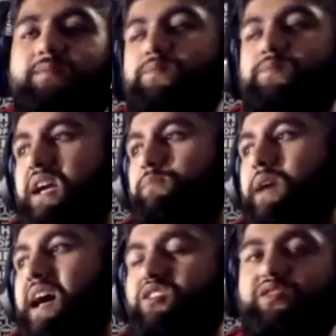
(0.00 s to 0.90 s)
Brave
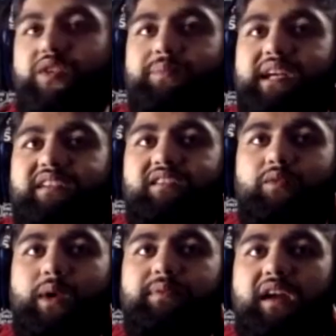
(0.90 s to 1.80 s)
browser from this
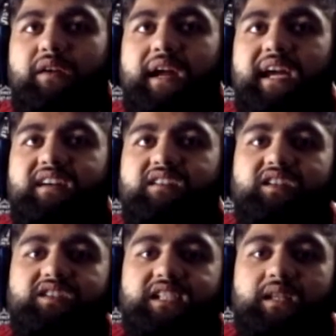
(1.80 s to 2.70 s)
website, right, it'll
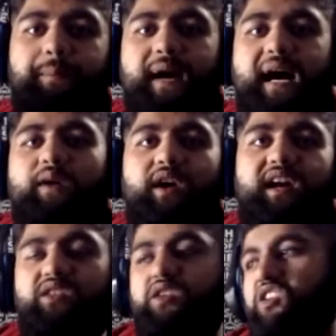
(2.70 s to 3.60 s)
inject the malware
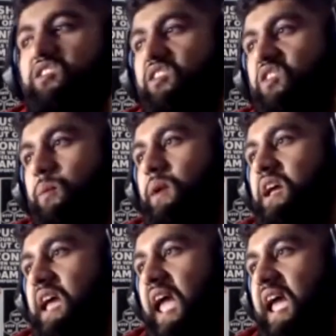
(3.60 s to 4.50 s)
into your system,
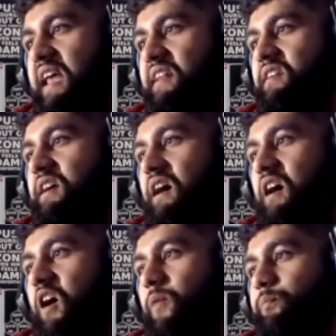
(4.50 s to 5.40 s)
and
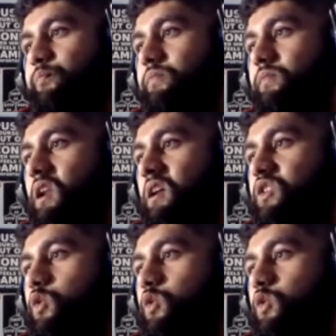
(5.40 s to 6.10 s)
you